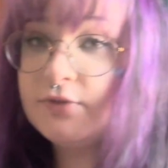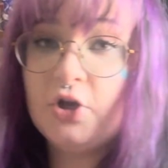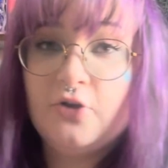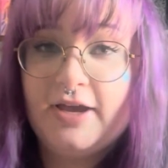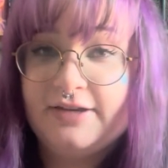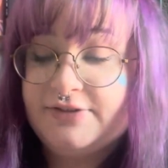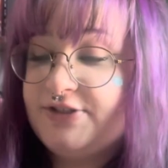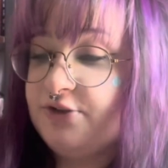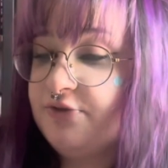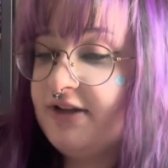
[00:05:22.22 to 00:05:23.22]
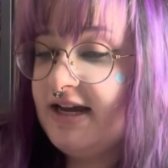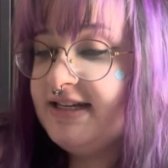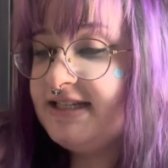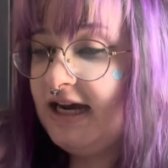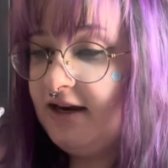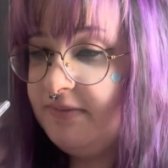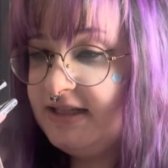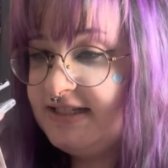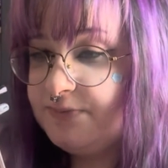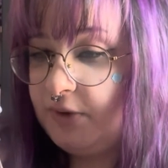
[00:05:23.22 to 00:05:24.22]
Okay, so the next item in
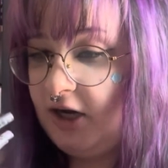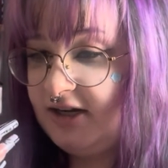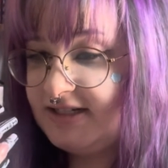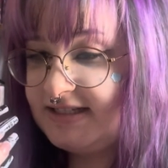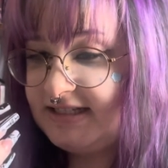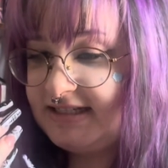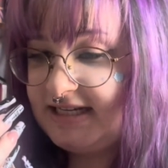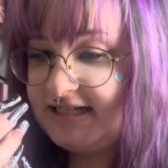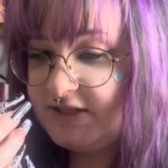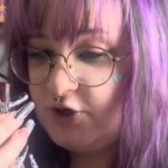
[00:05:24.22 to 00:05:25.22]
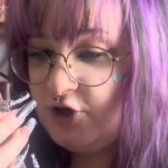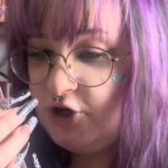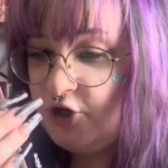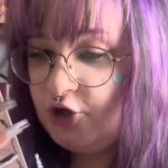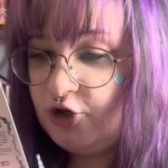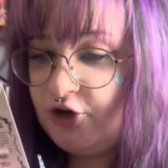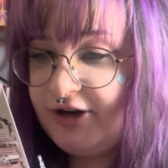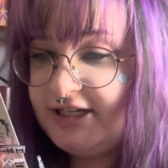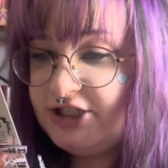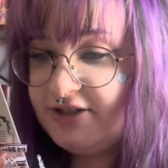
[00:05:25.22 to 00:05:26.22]
this box, it says
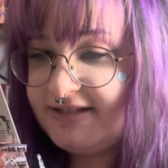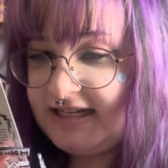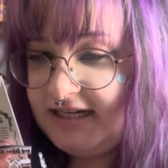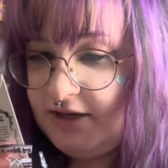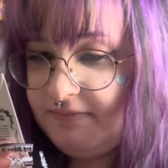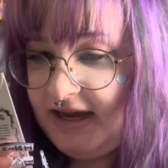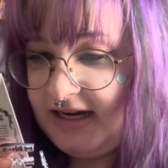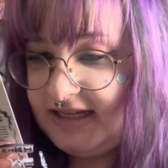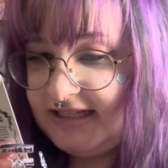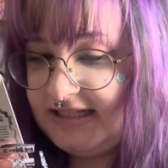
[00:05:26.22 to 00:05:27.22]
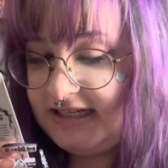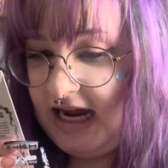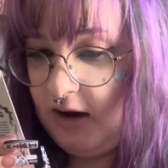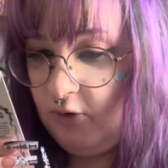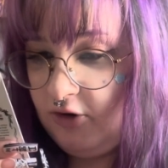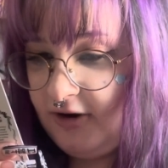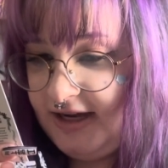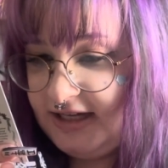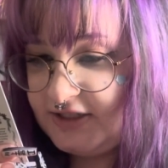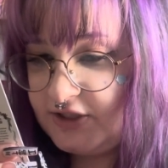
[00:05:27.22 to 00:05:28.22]
Creatures and Companions, an
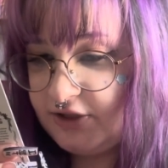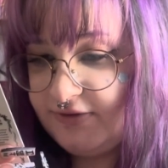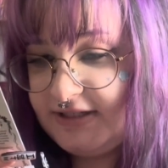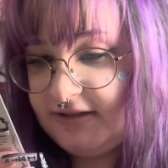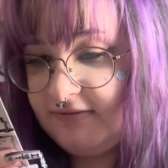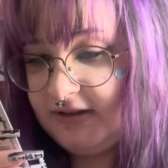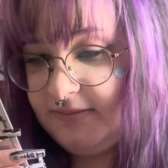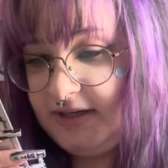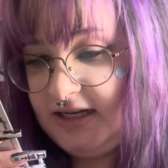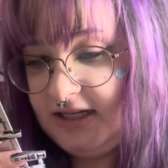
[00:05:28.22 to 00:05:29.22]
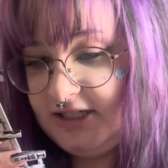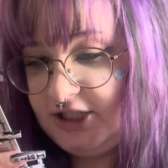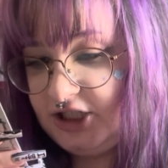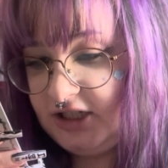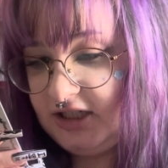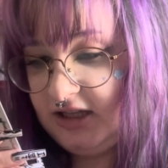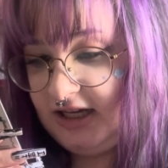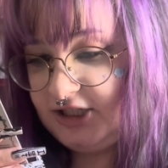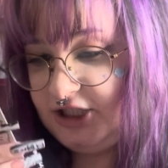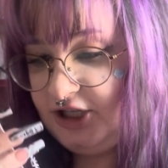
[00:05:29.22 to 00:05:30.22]
Owlcrate exclusive limited edition
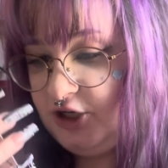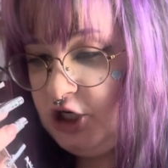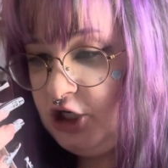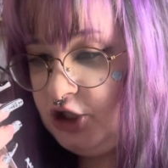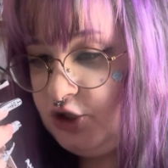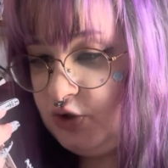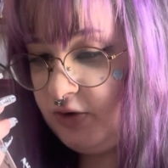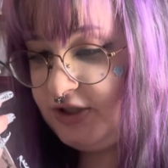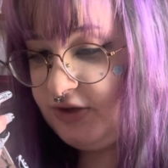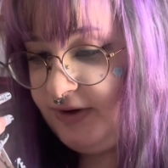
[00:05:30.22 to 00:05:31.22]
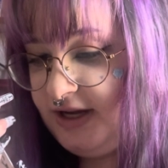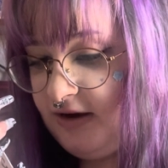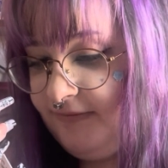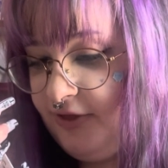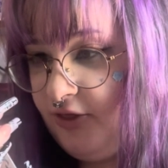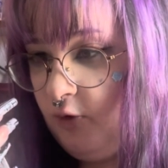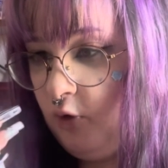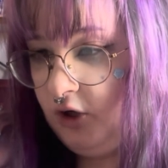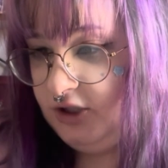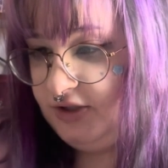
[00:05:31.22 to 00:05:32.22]
collection, Sorcery of
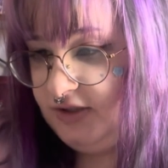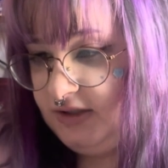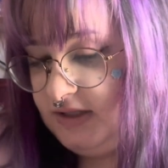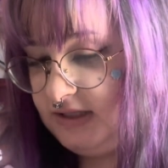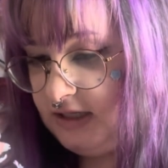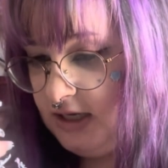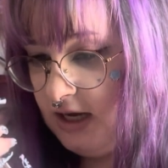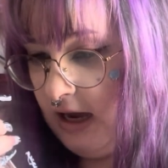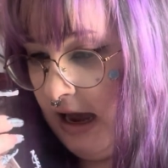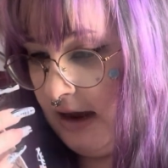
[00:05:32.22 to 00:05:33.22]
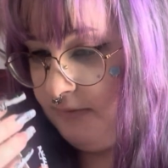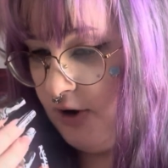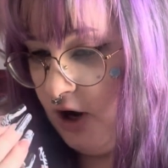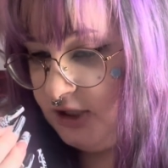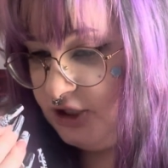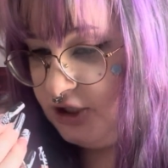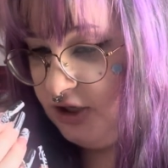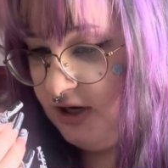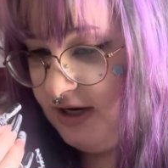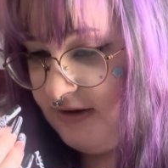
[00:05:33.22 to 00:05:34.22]
Thorns. I'm not
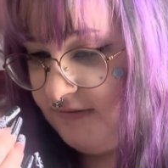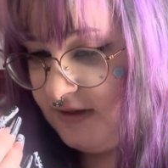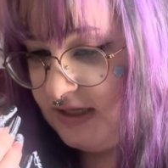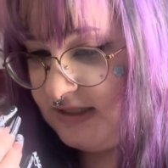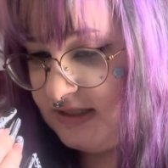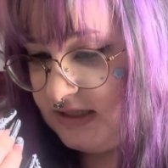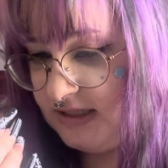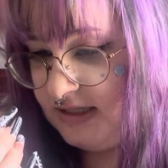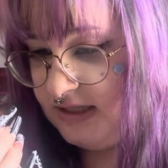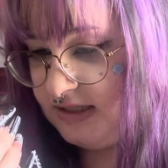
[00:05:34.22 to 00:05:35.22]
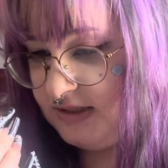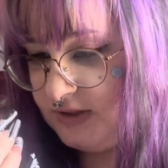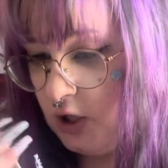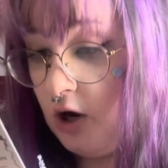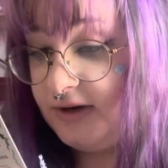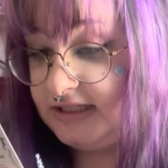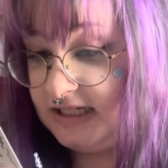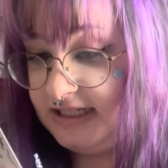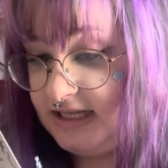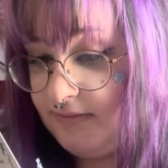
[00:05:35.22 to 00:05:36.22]
sure if this is, oh, it
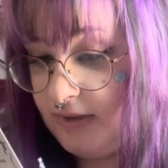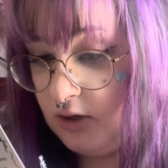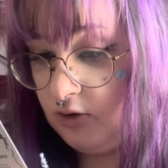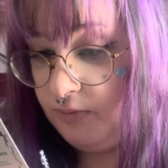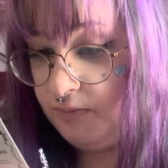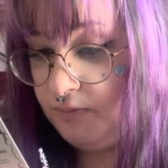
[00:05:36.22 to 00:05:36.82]
does say metal